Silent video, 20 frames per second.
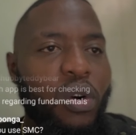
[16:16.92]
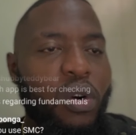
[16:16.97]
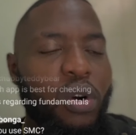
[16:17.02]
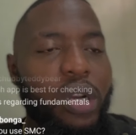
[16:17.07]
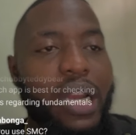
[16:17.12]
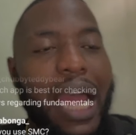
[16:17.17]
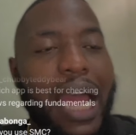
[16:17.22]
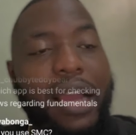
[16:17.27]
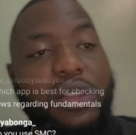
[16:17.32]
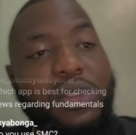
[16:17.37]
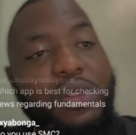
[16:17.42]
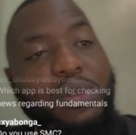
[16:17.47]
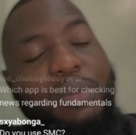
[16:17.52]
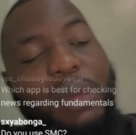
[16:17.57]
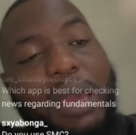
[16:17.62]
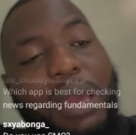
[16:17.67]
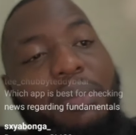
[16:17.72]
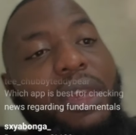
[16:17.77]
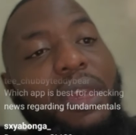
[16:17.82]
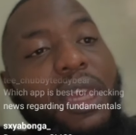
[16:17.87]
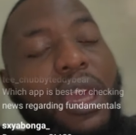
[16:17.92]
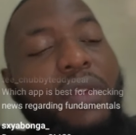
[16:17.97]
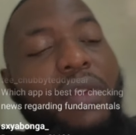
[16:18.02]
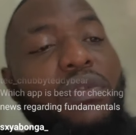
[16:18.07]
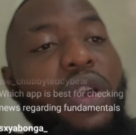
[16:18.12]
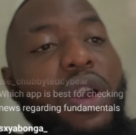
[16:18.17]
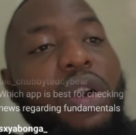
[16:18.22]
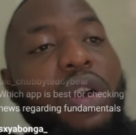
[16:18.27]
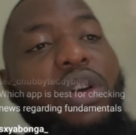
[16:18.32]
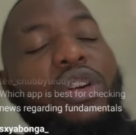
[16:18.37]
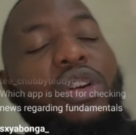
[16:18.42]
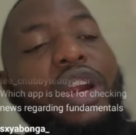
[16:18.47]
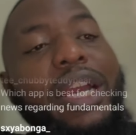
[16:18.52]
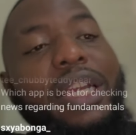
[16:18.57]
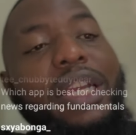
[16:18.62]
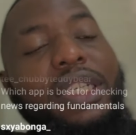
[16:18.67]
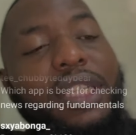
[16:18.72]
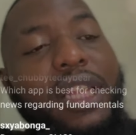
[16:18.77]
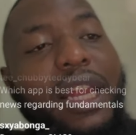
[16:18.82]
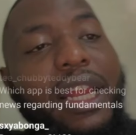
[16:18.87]
or like to maybe give you a
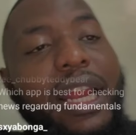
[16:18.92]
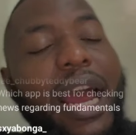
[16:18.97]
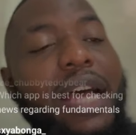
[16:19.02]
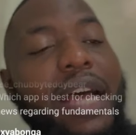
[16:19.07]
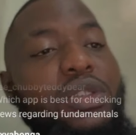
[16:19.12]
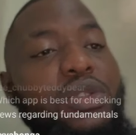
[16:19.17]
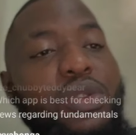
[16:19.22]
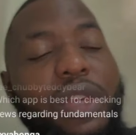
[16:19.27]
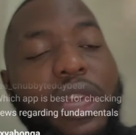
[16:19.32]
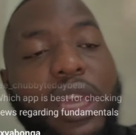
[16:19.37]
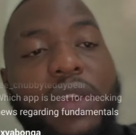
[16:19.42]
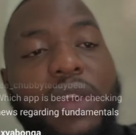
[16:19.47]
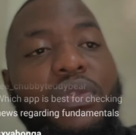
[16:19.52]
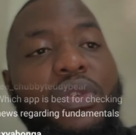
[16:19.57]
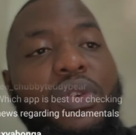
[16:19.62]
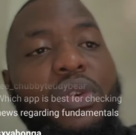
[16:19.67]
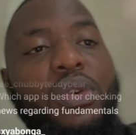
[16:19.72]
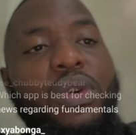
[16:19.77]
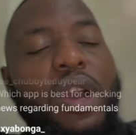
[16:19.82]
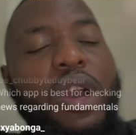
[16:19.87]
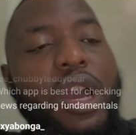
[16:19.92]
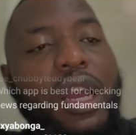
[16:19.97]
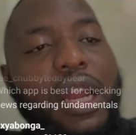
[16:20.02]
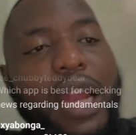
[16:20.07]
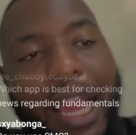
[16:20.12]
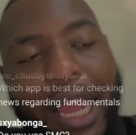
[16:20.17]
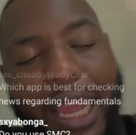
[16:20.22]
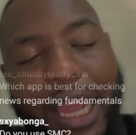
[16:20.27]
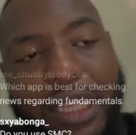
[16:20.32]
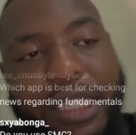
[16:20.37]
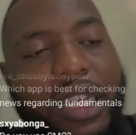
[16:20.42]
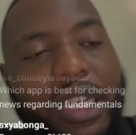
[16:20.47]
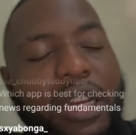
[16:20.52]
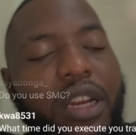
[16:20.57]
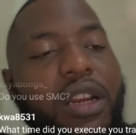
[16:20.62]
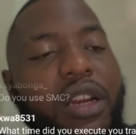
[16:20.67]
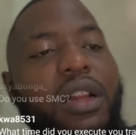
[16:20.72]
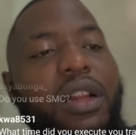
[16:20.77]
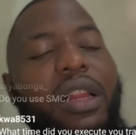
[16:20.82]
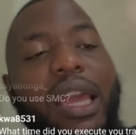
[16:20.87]
correction that has to give you like a
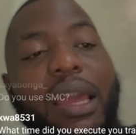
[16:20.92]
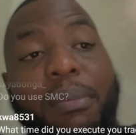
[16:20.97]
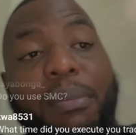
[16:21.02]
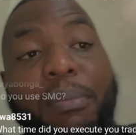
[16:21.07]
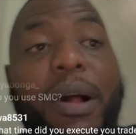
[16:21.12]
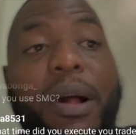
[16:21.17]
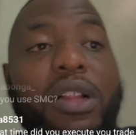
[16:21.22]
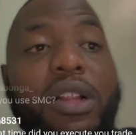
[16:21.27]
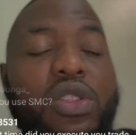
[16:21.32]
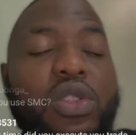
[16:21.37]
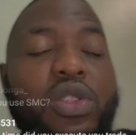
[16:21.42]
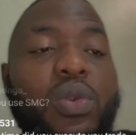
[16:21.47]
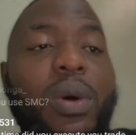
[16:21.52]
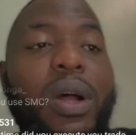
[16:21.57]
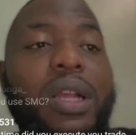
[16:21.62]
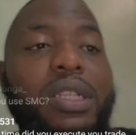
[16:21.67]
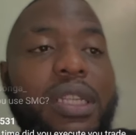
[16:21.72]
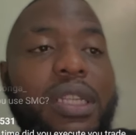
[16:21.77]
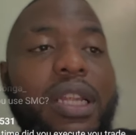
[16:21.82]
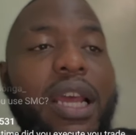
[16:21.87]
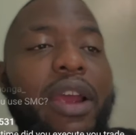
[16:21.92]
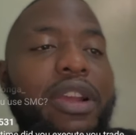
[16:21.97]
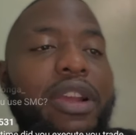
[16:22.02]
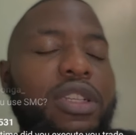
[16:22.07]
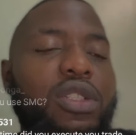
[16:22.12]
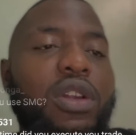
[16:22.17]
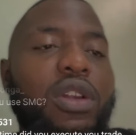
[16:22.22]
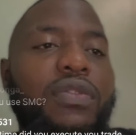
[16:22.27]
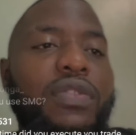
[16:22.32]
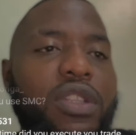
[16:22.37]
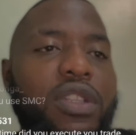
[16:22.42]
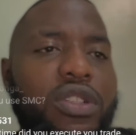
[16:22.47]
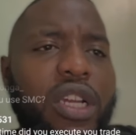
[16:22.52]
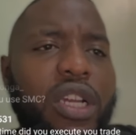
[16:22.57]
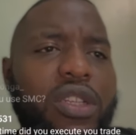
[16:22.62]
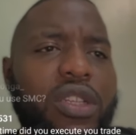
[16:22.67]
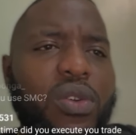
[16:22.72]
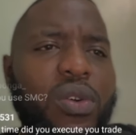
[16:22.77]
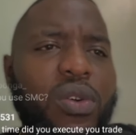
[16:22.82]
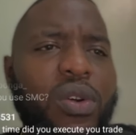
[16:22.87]
general impulse towards the direction of the
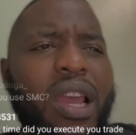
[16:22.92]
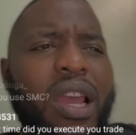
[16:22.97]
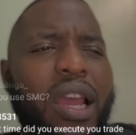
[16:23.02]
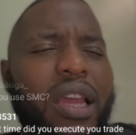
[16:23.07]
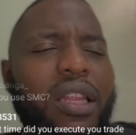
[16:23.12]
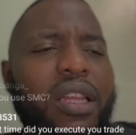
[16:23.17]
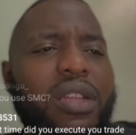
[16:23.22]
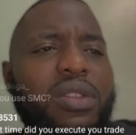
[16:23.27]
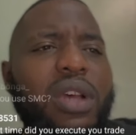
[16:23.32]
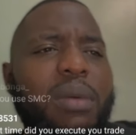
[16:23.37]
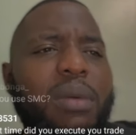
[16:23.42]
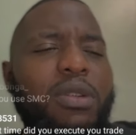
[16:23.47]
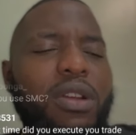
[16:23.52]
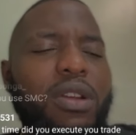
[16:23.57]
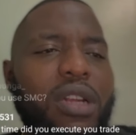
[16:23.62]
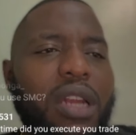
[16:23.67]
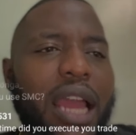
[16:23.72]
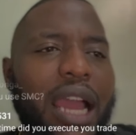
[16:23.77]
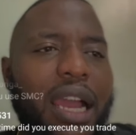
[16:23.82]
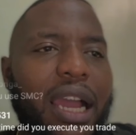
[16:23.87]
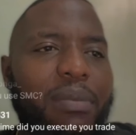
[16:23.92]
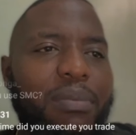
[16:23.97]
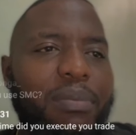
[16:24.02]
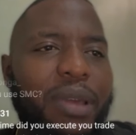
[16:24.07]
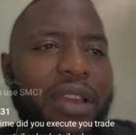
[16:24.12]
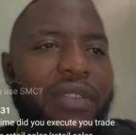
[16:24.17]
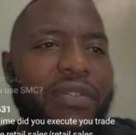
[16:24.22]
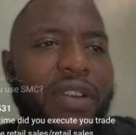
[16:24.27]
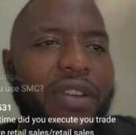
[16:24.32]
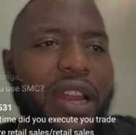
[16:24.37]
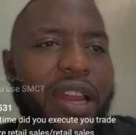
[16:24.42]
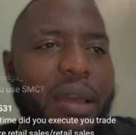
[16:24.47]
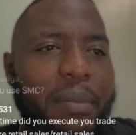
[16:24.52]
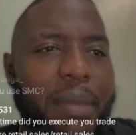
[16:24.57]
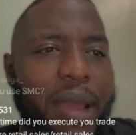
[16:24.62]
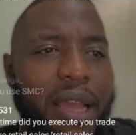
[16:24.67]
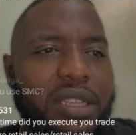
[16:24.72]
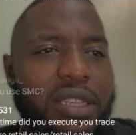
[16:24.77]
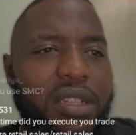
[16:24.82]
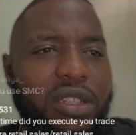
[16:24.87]
trend. So that's why I'm not like a big
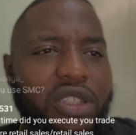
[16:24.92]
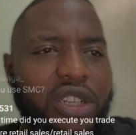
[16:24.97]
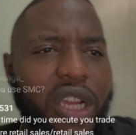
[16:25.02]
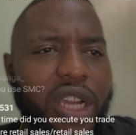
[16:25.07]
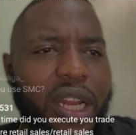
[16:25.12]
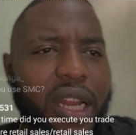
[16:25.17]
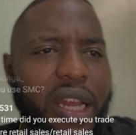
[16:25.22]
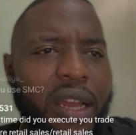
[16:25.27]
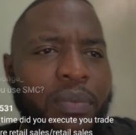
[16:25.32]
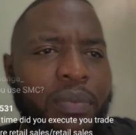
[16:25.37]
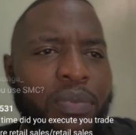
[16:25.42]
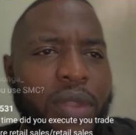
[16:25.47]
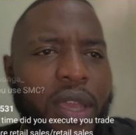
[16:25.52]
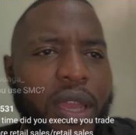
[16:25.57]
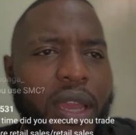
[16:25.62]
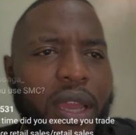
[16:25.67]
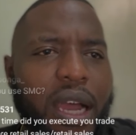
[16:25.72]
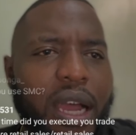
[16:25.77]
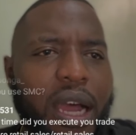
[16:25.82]
fundamental trader.